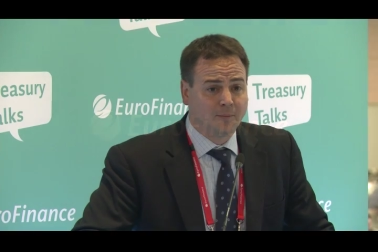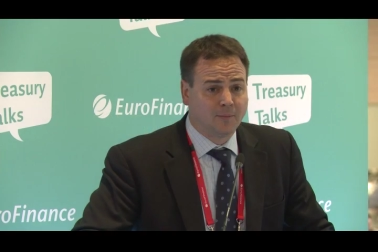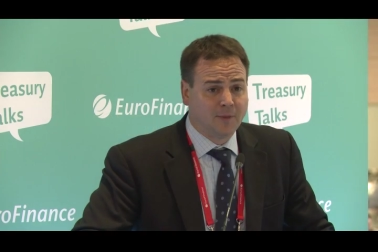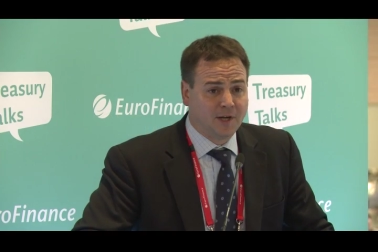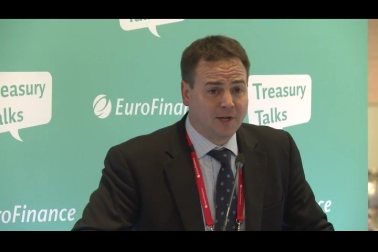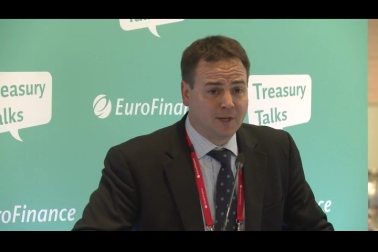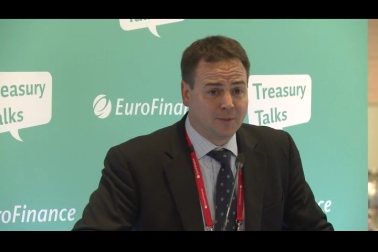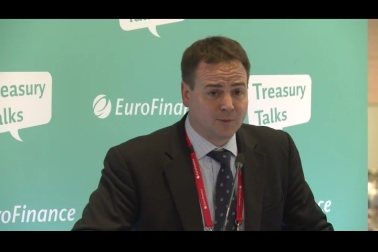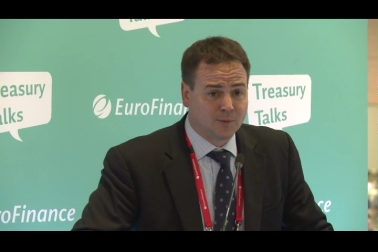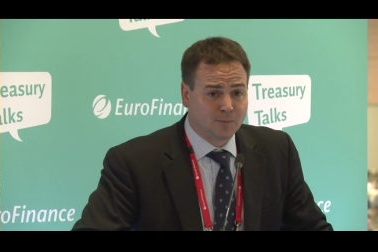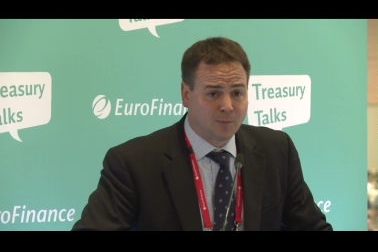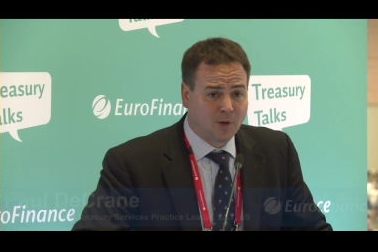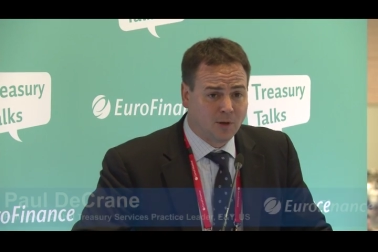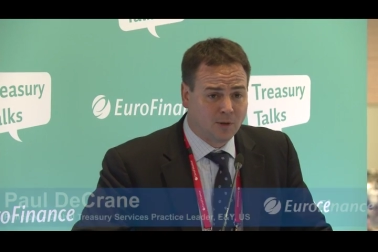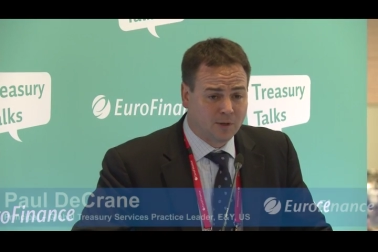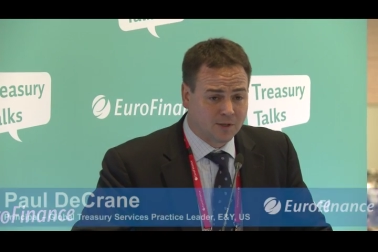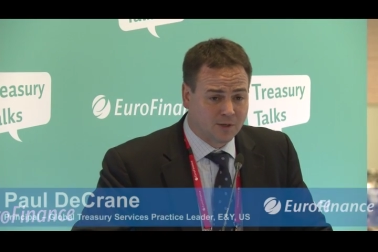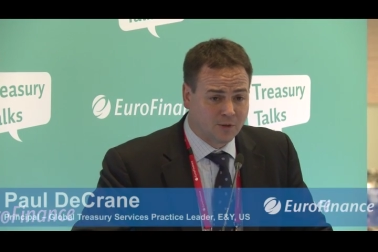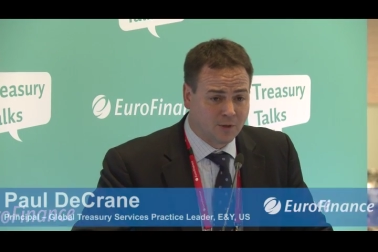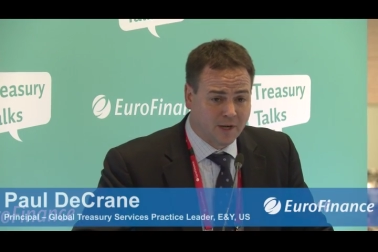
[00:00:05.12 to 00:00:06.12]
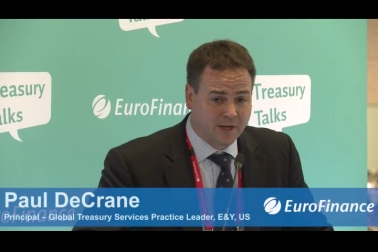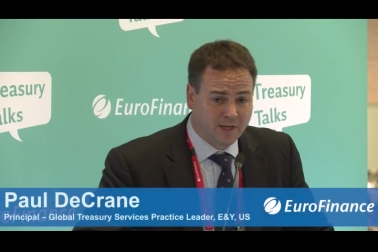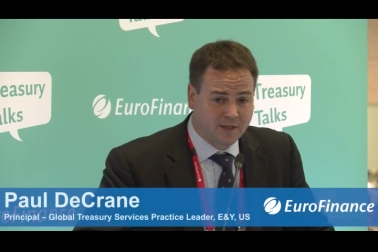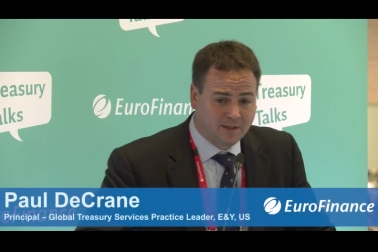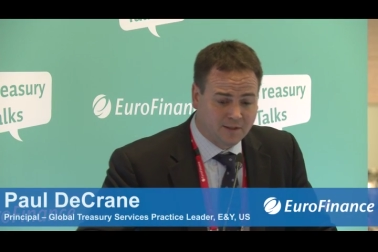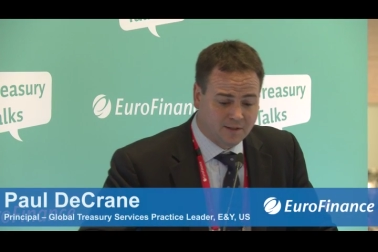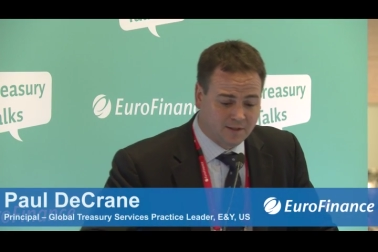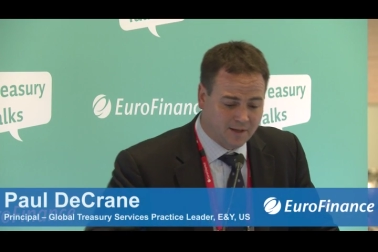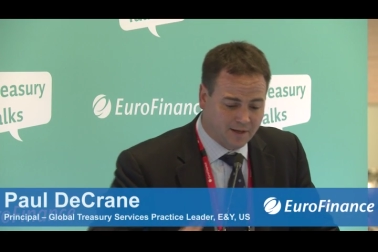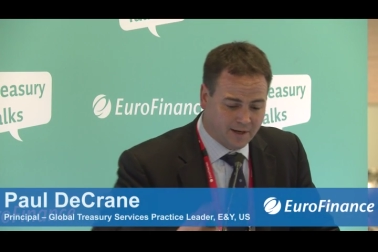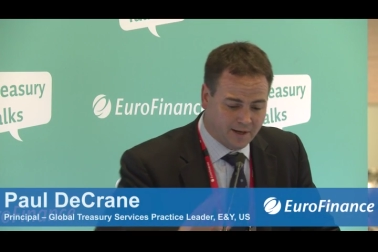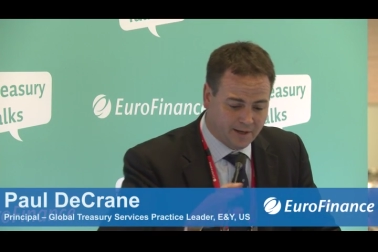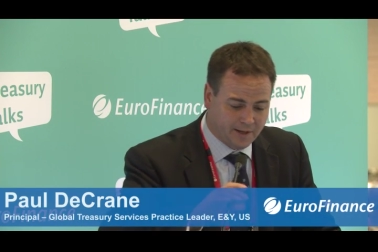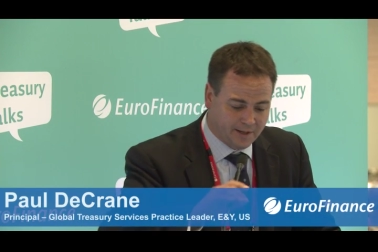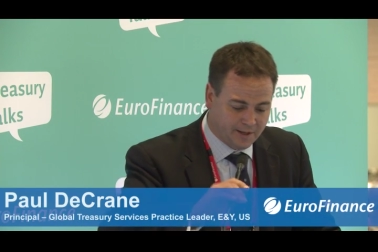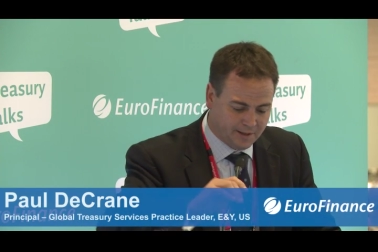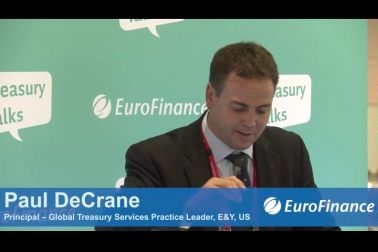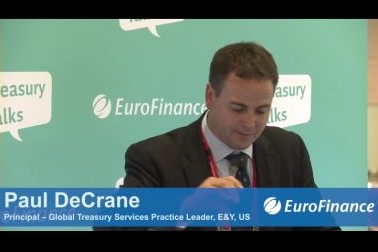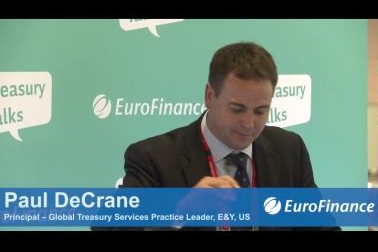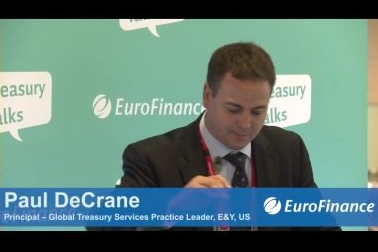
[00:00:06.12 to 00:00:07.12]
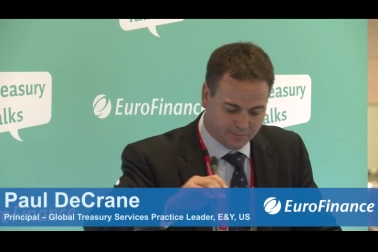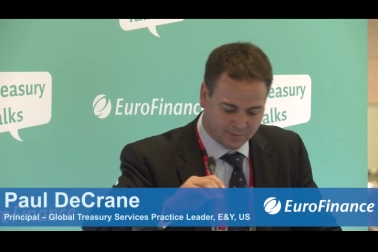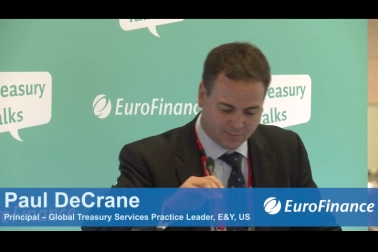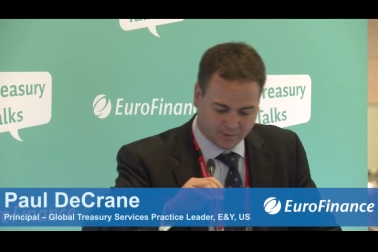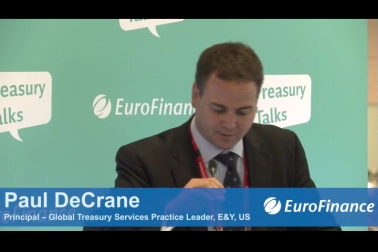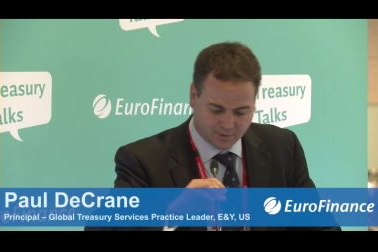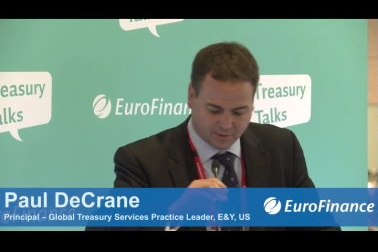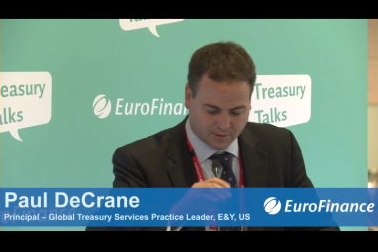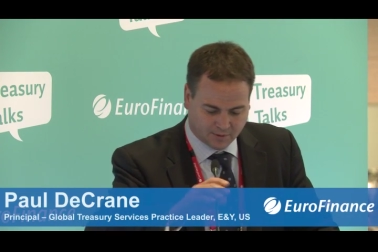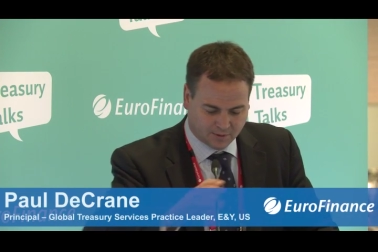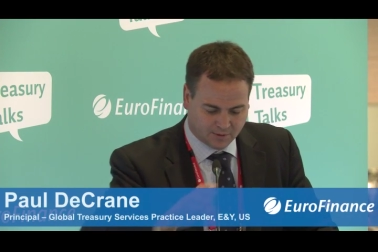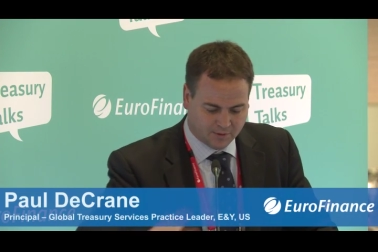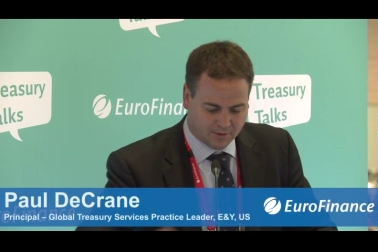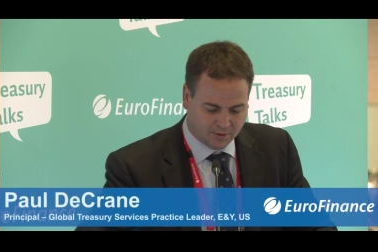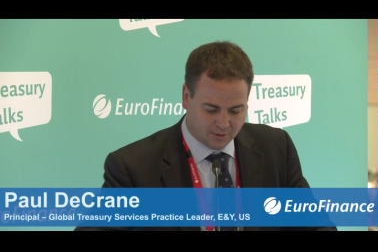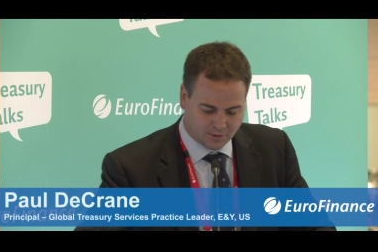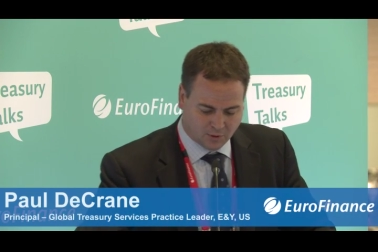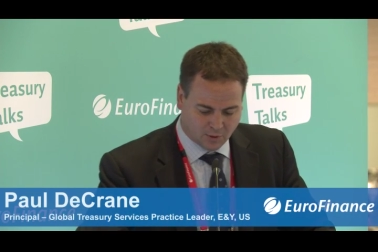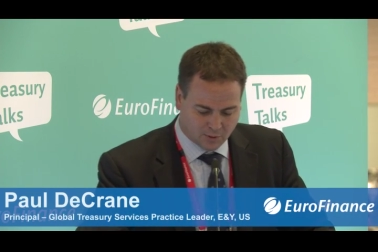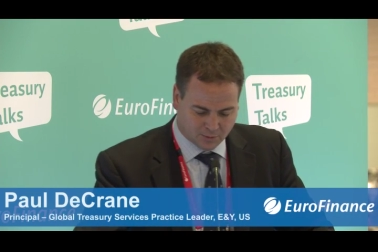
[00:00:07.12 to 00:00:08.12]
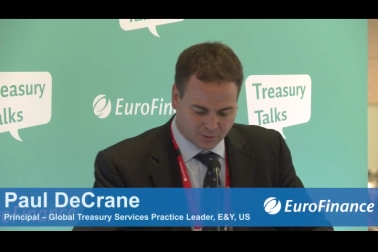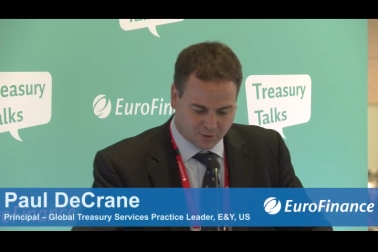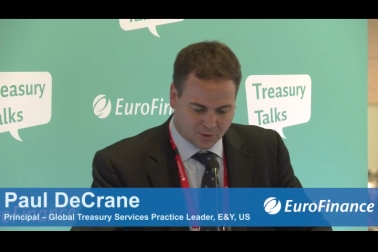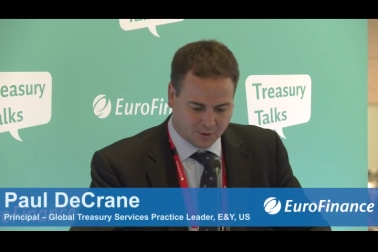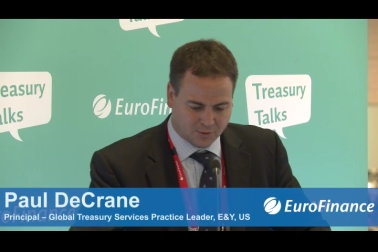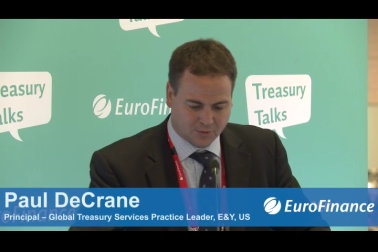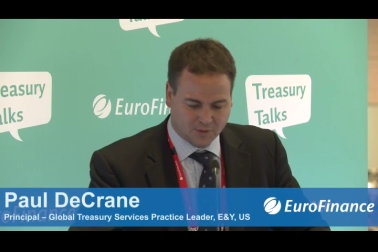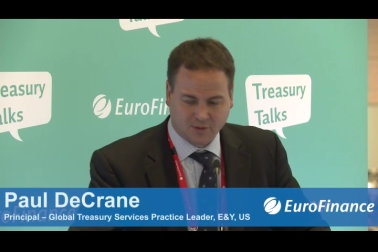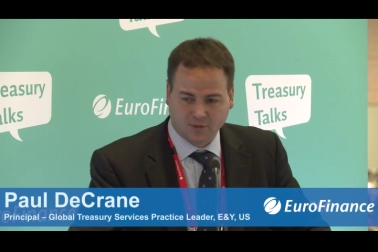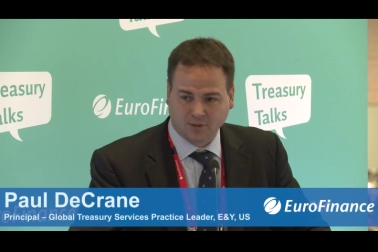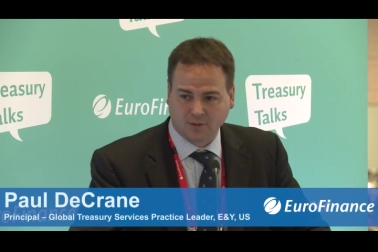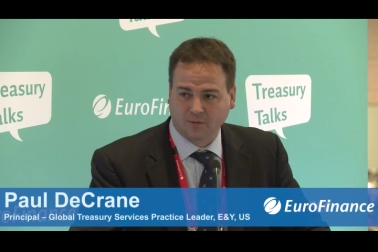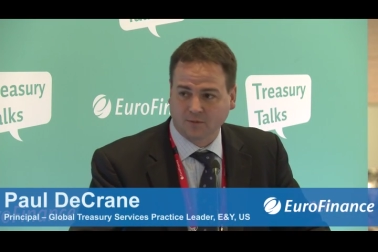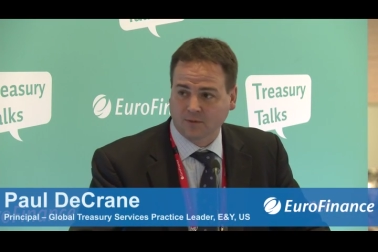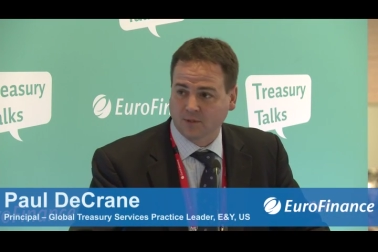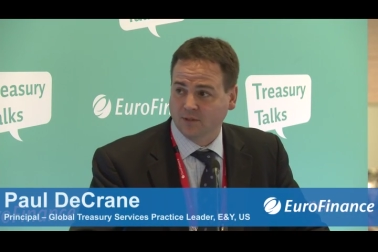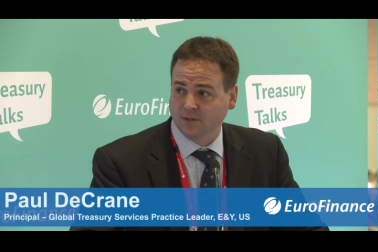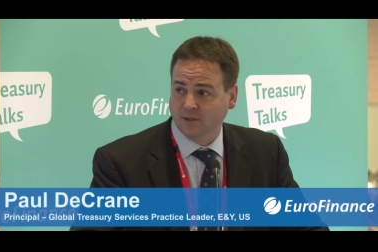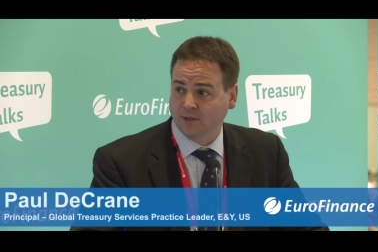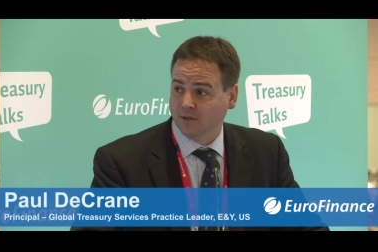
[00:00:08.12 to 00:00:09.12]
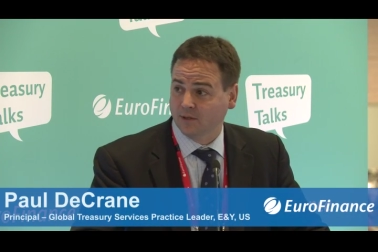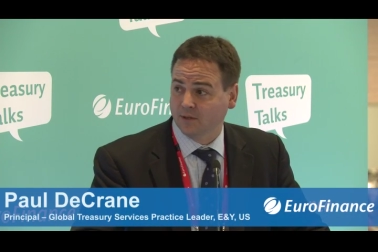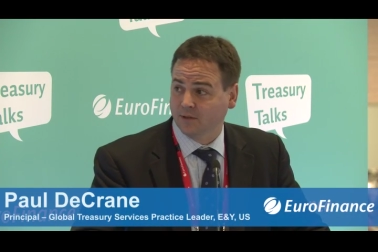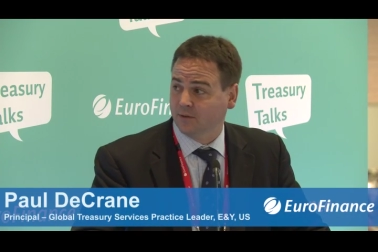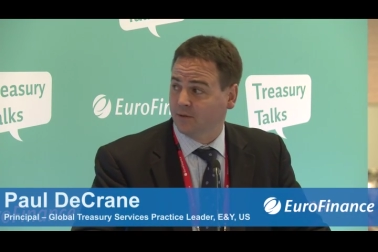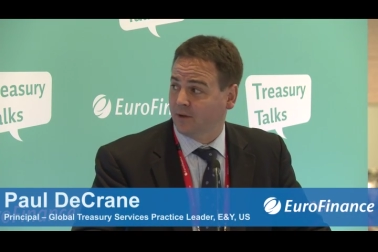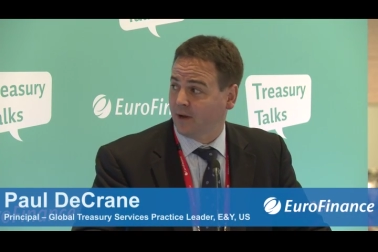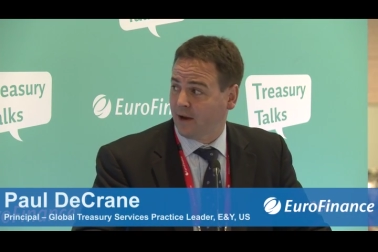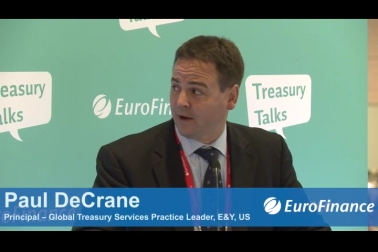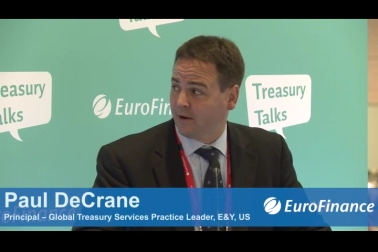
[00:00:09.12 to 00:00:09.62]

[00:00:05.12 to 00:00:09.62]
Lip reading: My name is Paul DeCrane. I am the Global Treasury Service Leader,